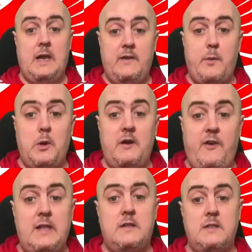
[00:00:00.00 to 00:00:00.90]
Liverpool
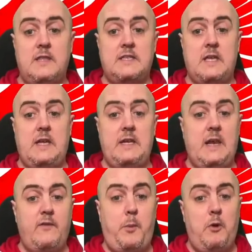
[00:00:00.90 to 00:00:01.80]
have entered the scene.
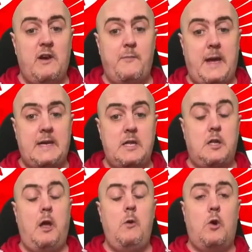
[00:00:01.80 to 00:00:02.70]
Liverpool have made a
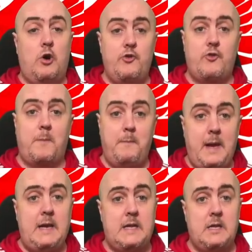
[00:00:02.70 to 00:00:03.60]
€200
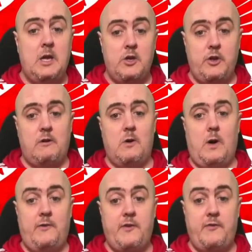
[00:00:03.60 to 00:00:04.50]
million
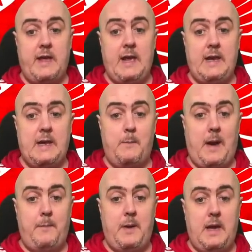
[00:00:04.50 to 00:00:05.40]
offer for Kylian
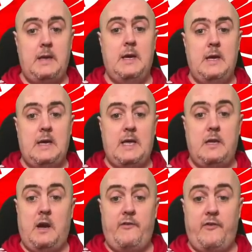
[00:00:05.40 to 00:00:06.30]
Mbappe, and
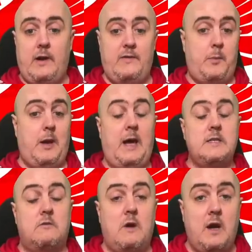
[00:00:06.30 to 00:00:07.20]
the offer for Liverpool
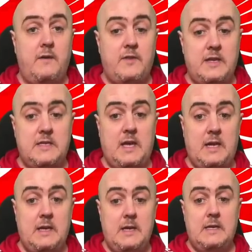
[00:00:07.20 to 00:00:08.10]
has arrived, he said.